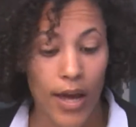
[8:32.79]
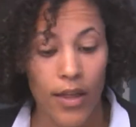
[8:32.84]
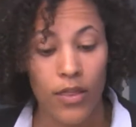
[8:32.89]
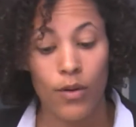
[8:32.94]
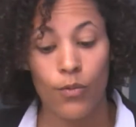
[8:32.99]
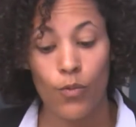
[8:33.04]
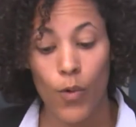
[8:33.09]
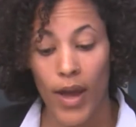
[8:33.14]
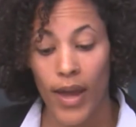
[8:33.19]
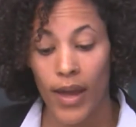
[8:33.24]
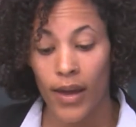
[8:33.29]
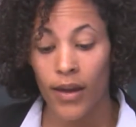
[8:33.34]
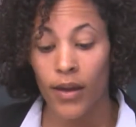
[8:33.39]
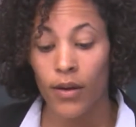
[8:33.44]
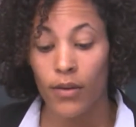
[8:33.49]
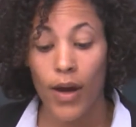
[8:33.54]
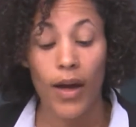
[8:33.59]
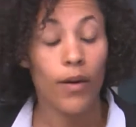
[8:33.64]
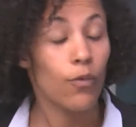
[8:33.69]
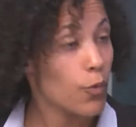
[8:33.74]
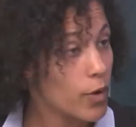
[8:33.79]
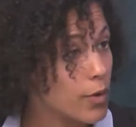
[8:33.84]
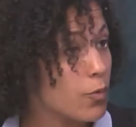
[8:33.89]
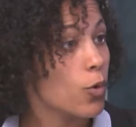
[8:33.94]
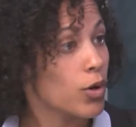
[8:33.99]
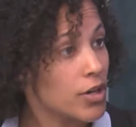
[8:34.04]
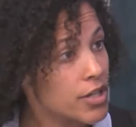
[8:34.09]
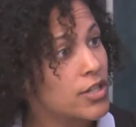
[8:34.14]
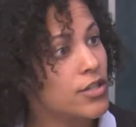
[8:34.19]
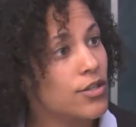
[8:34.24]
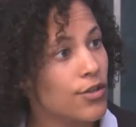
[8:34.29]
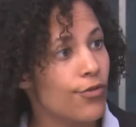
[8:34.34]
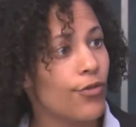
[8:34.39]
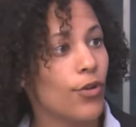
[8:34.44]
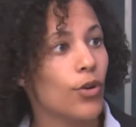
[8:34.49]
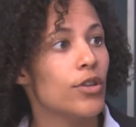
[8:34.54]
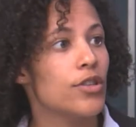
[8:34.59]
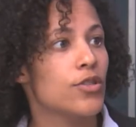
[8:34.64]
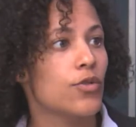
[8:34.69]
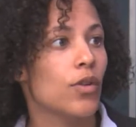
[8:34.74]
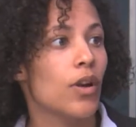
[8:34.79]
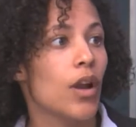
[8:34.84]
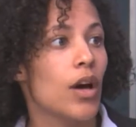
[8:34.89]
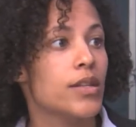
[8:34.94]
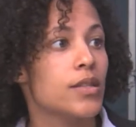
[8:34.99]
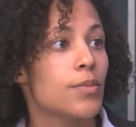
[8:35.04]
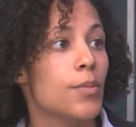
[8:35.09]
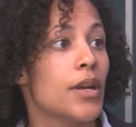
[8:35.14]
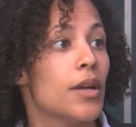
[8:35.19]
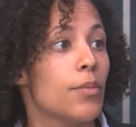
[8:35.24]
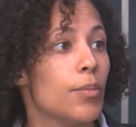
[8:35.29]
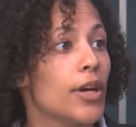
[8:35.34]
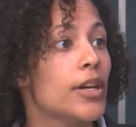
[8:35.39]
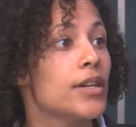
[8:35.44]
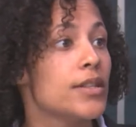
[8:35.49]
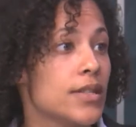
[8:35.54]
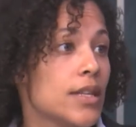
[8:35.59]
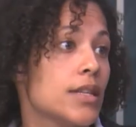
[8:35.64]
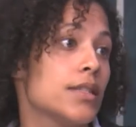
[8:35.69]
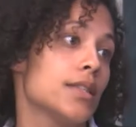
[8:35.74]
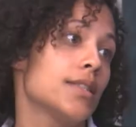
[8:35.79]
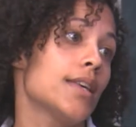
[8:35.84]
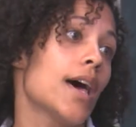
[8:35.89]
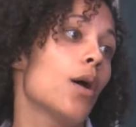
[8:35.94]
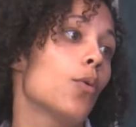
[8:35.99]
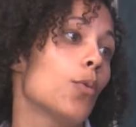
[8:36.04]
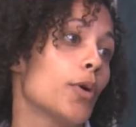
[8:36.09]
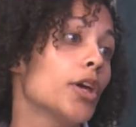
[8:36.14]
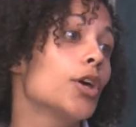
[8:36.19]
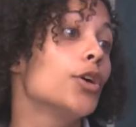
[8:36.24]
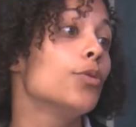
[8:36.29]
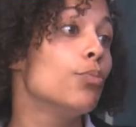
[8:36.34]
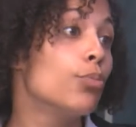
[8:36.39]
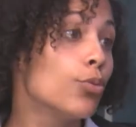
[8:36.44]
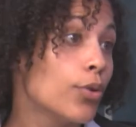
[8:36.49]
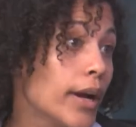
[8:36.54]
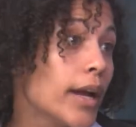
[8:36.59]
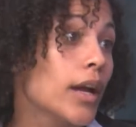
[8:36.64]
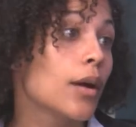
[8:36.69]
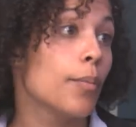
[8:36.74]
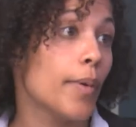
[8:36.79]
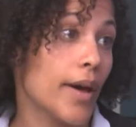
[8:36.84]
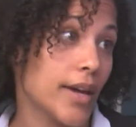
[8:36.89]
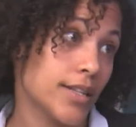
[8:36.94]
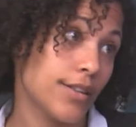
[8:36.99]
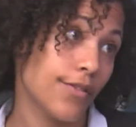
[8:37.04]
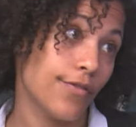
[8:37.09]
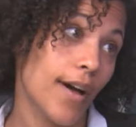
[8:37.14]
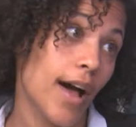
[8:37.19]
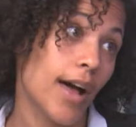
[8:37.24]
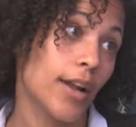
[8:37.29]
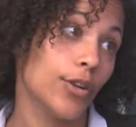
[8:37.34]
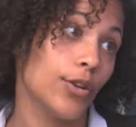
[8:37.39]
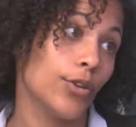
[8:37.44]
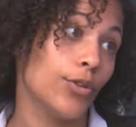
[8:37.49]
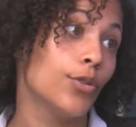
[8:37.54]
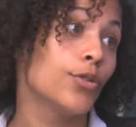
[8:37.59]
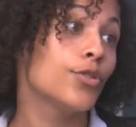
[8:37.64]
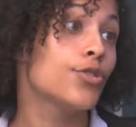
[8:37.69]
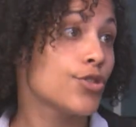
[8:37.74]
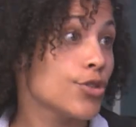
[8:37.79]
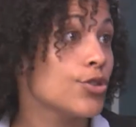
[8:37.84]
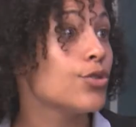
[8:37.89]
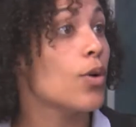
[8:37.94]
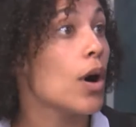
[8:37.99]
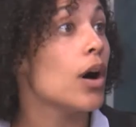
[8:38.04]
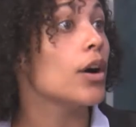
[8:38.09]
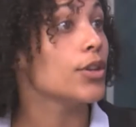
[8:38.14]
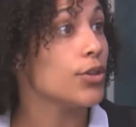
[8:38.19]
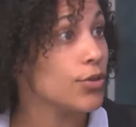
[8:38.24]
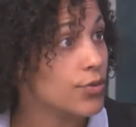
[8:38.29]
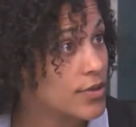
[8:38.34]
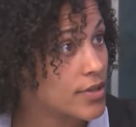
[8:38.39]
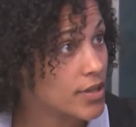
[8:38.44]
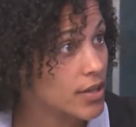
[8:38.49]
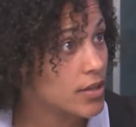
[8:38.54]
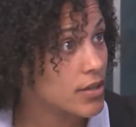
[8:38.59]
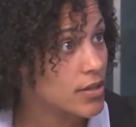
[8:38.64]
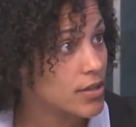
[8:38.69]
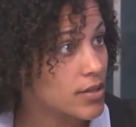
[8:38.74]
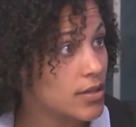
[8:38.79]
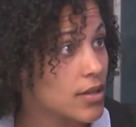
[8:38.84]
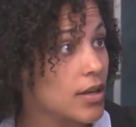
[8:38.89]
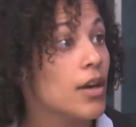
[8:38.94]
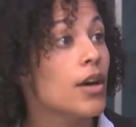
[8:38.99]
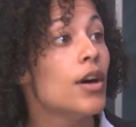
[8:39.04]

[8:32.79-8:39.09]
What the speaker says: and we wanted to focus on last minute because this is how we could bring better value to our users.